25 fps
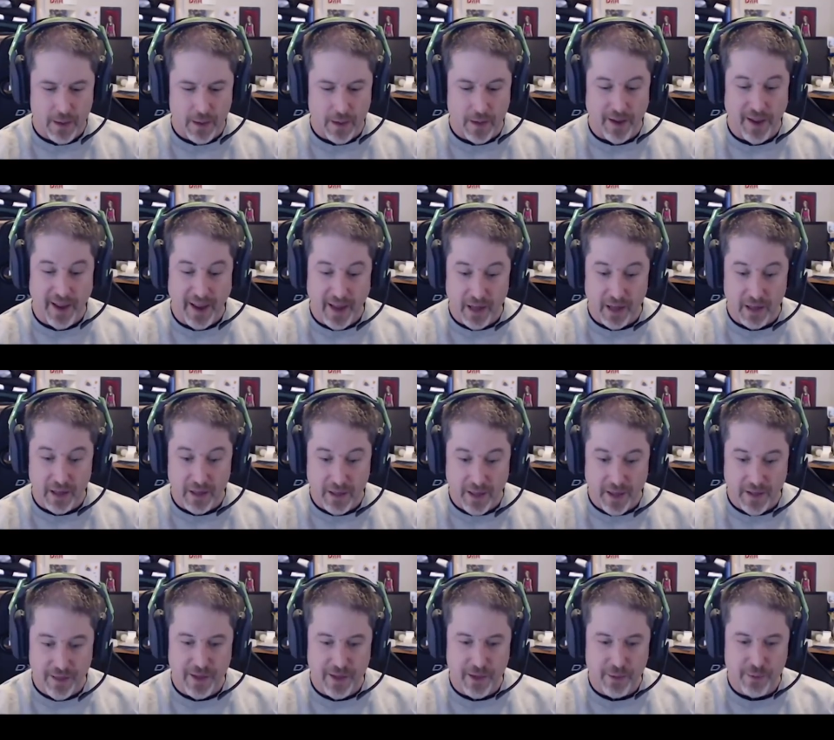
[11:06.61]
uh, Hel,
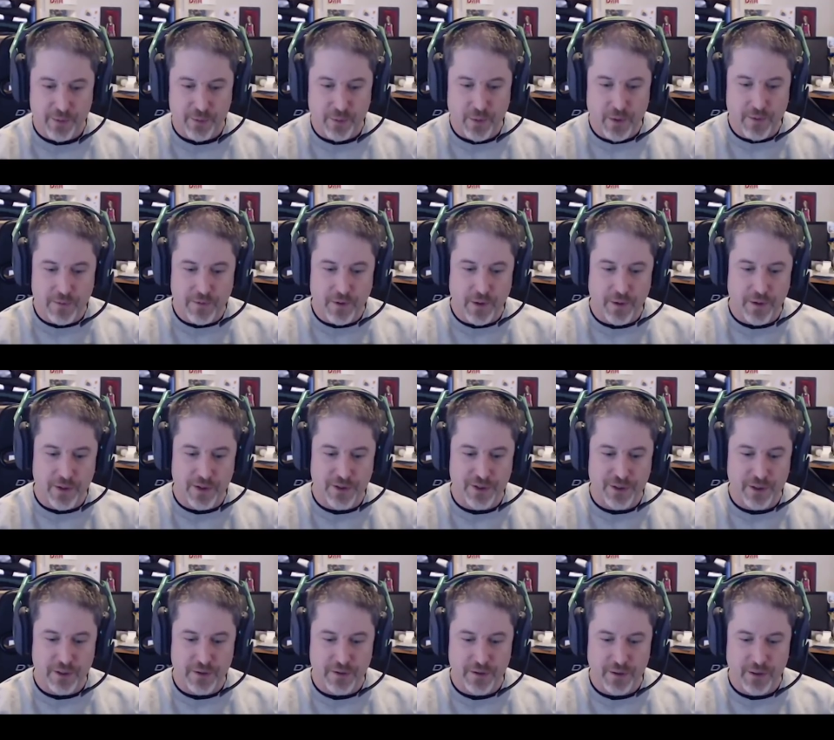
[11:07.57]
I think, was one of Loki's
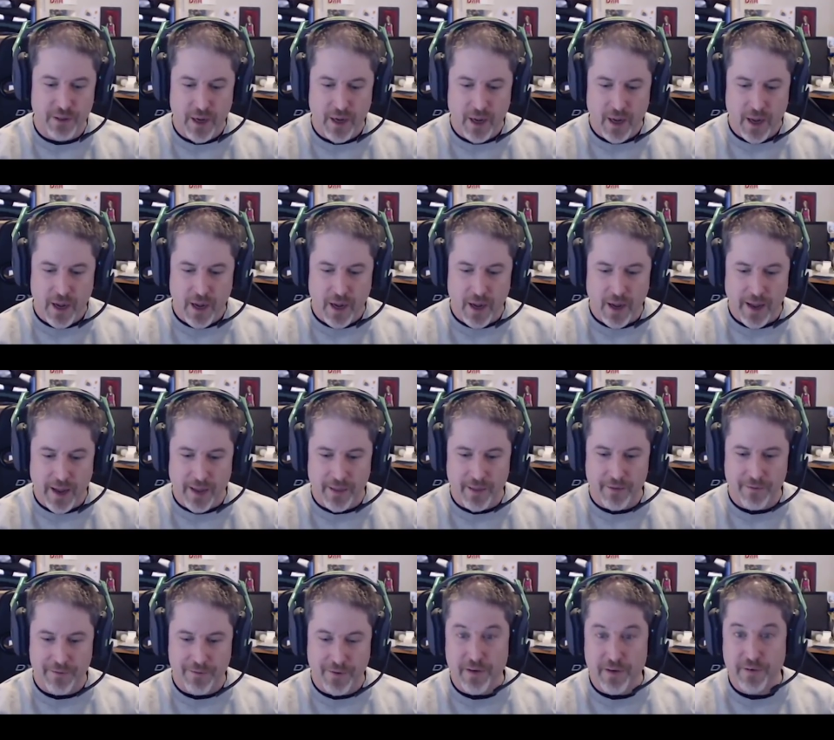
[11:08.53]
children, uh,
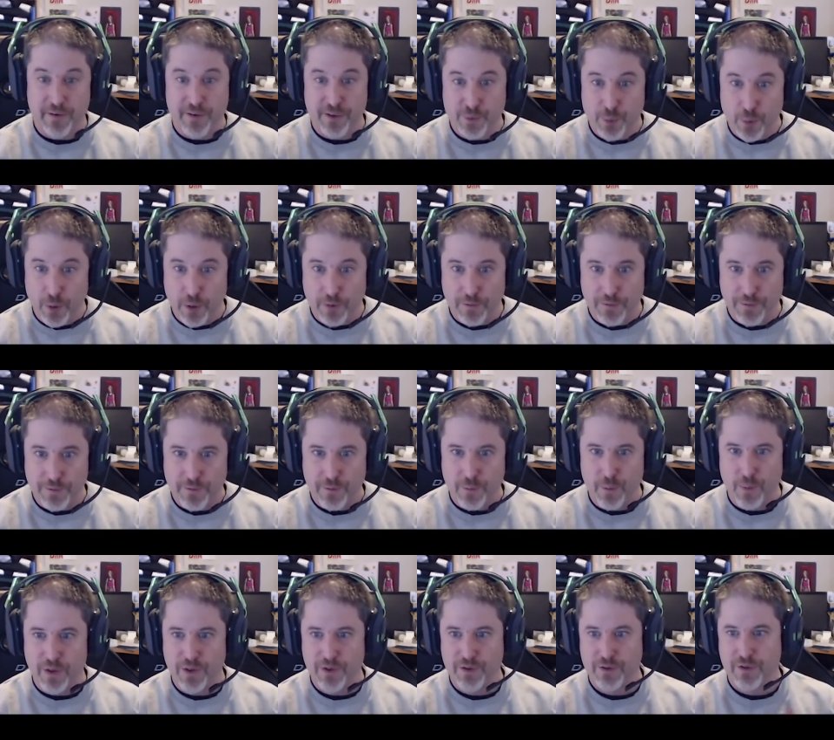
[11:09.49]
and the Fenris Wolf
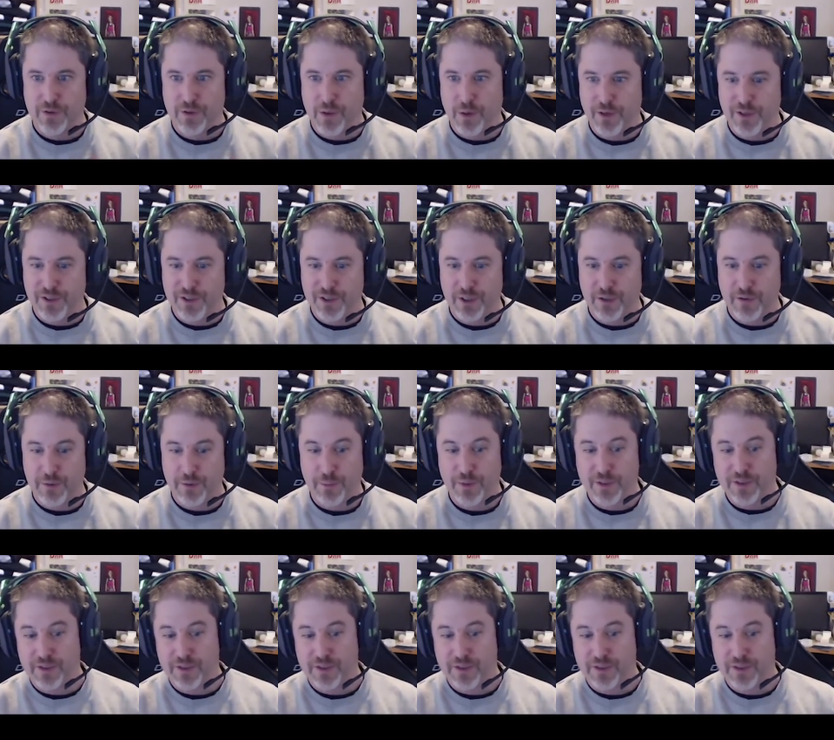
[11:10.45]
was Loki's children.